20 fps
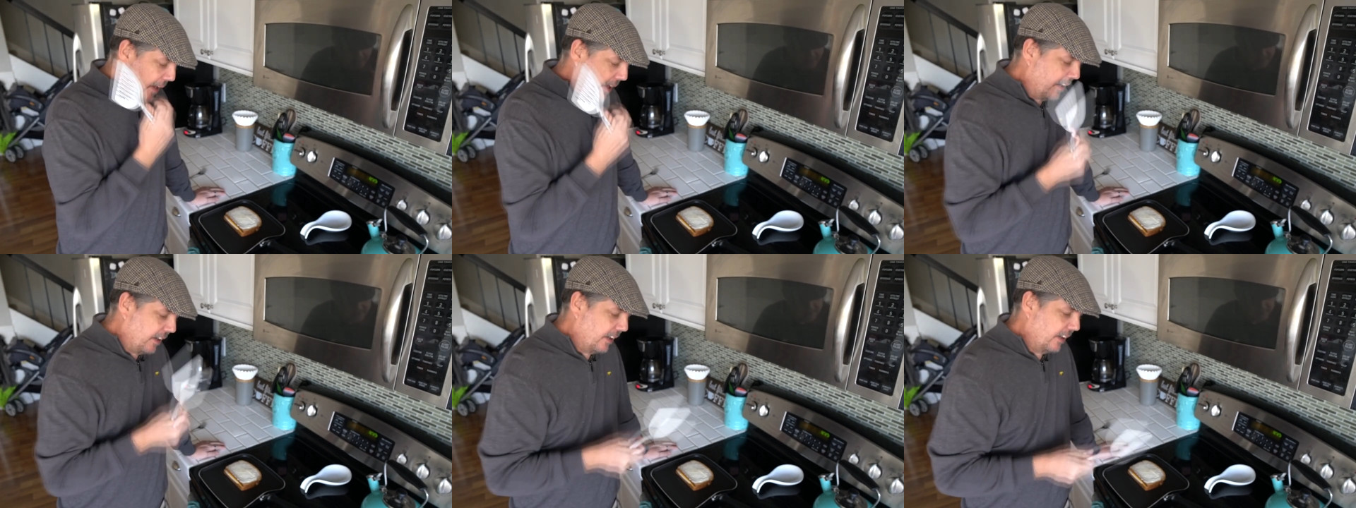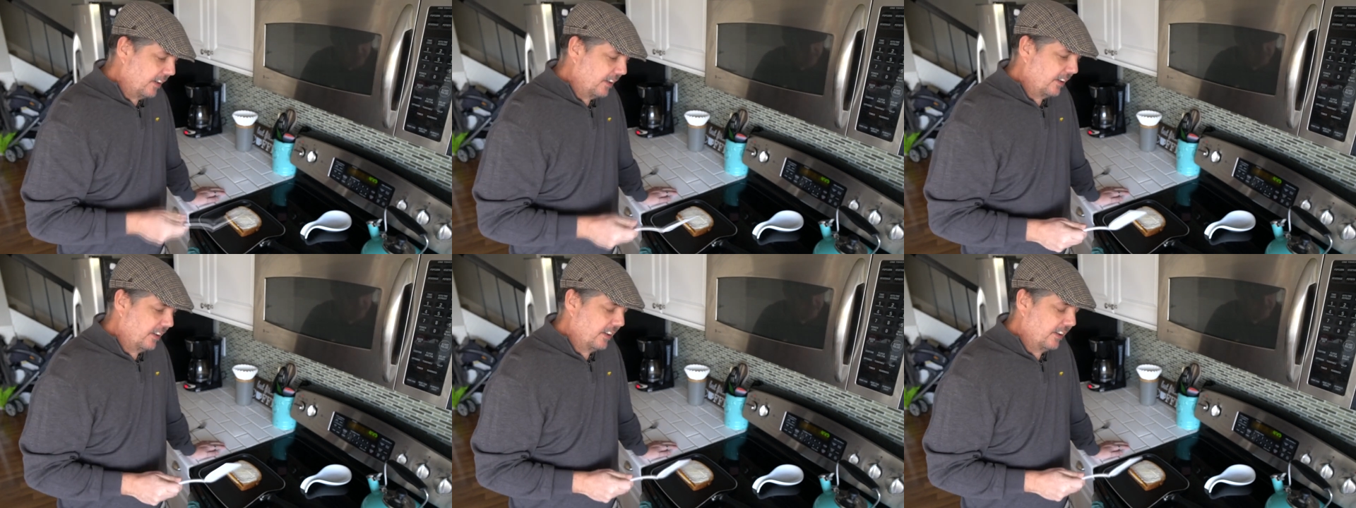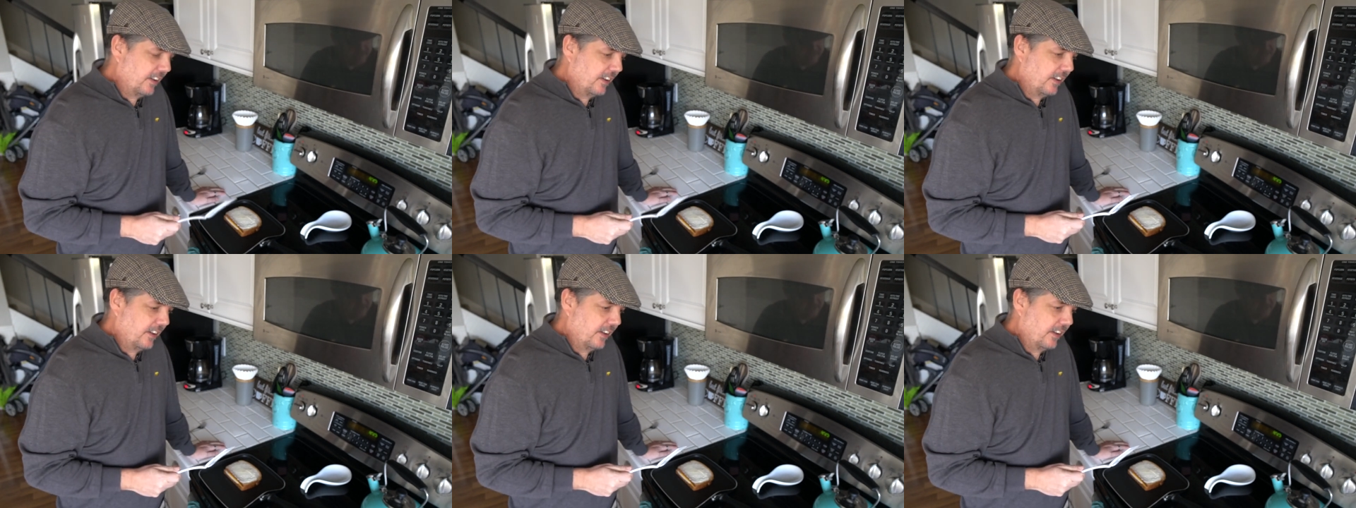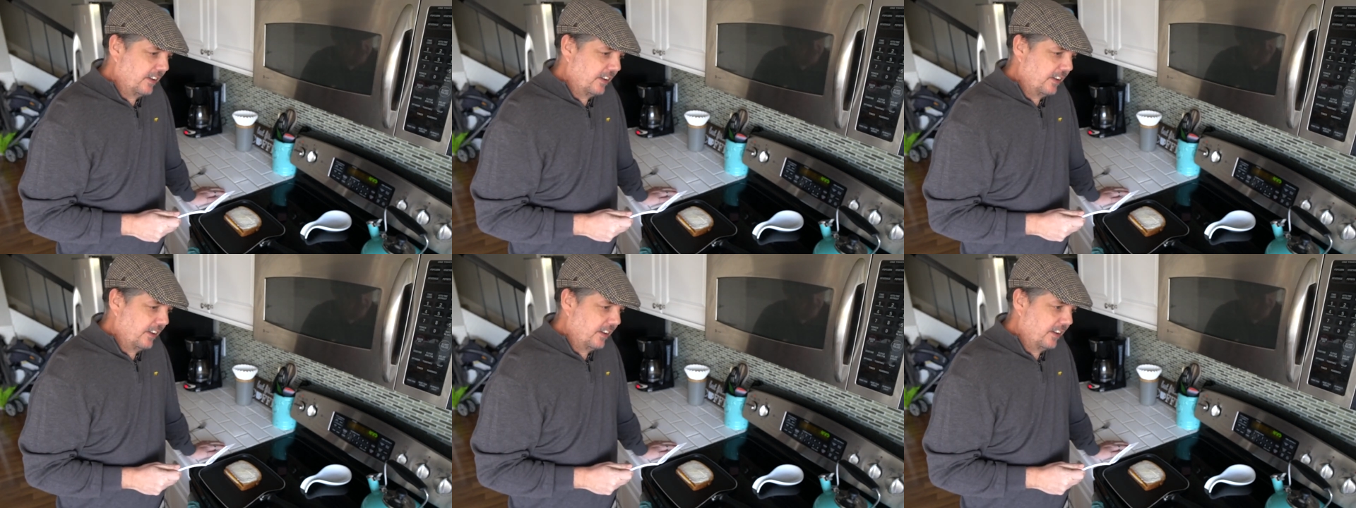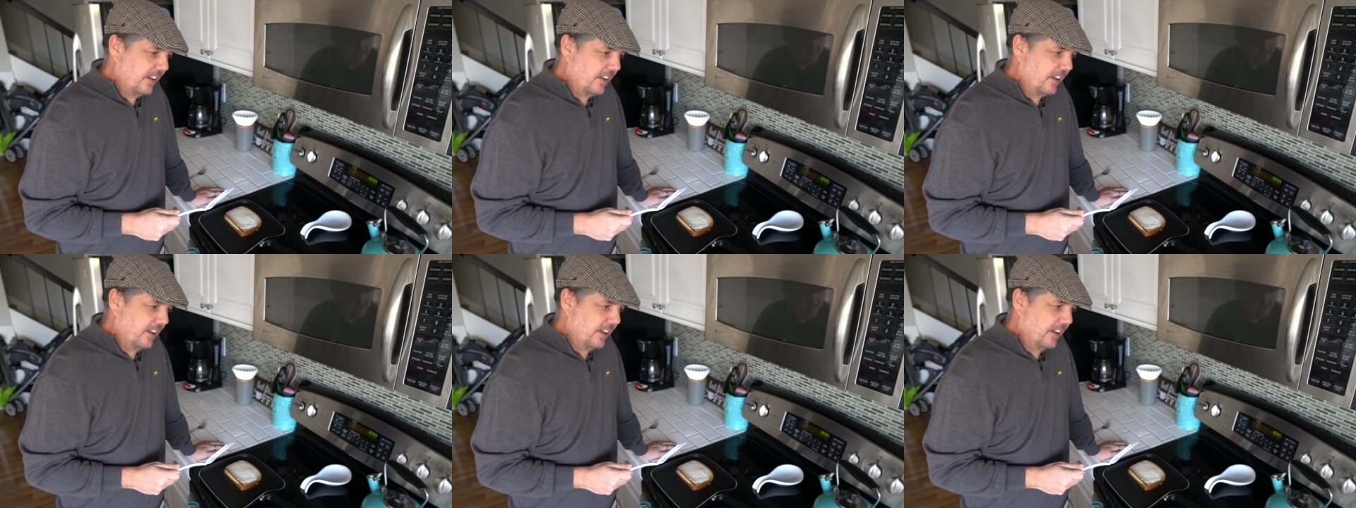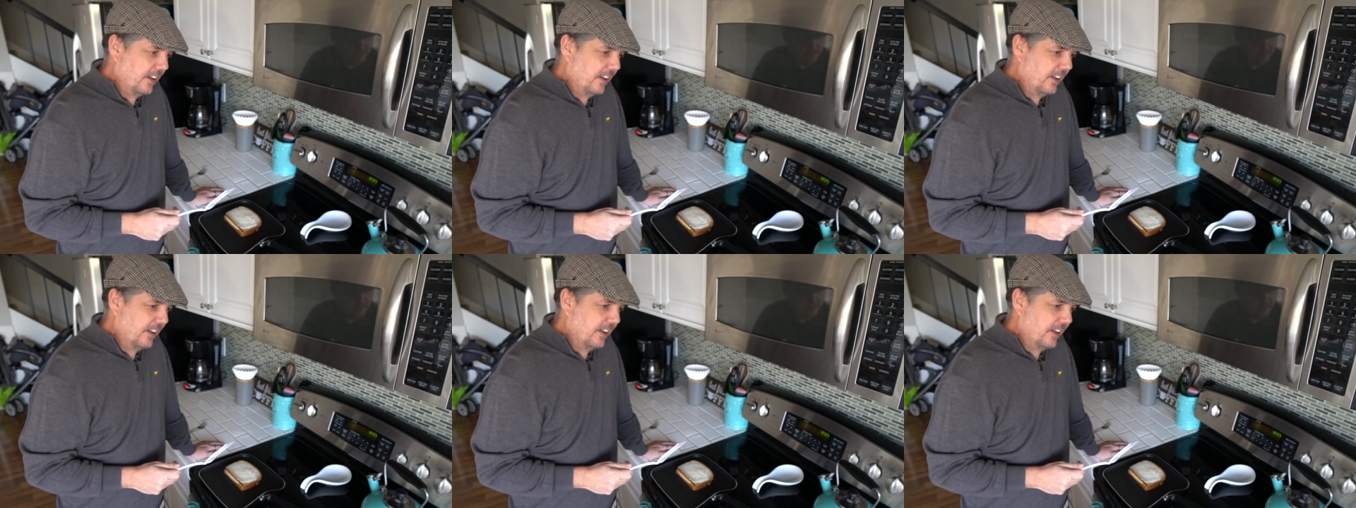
Nobody speaks.